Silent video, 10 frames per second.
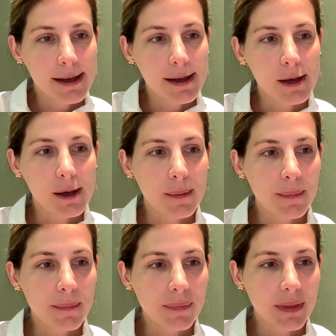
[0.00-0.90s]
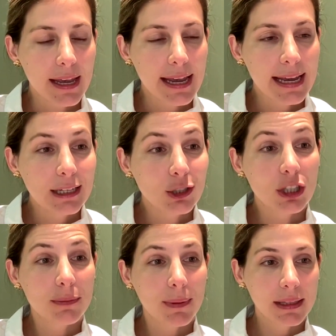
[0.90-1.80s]
And
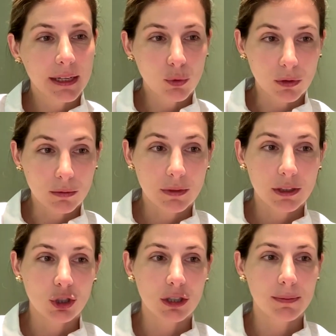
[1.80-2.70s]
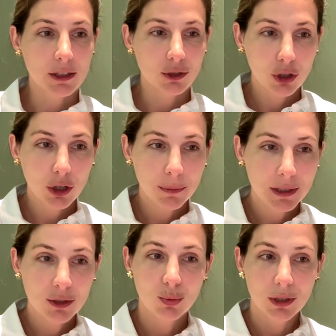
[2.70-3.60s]
she's bilingual. She speaks
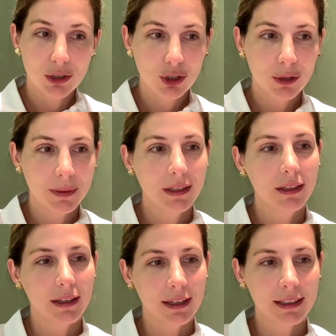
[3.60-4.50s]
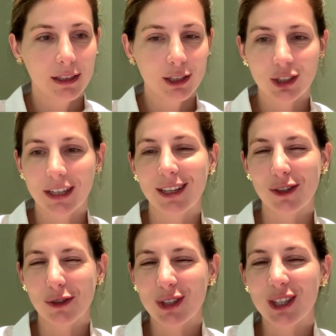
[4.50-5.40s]
German, Swiss German, English, and I
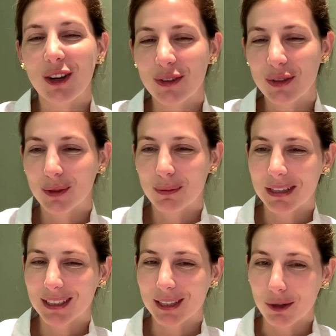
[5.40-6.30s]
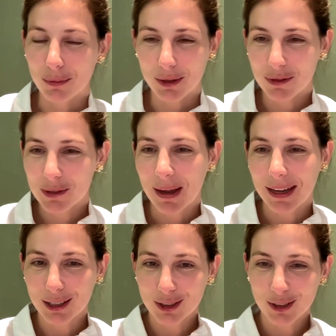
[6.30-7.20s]
know she also speaks a little bit of
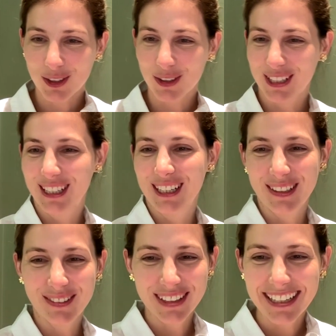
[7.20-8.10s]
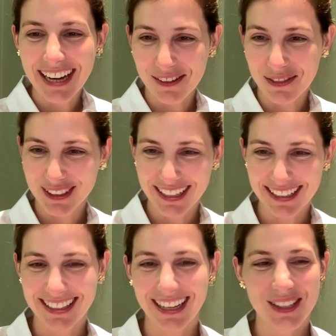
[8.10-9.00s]
Spanish, although she doesn't really
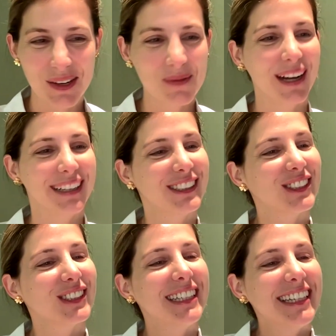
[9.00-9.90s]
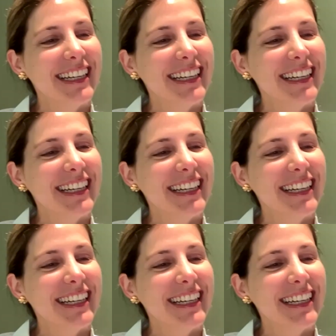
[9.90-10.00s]
advertise that too much.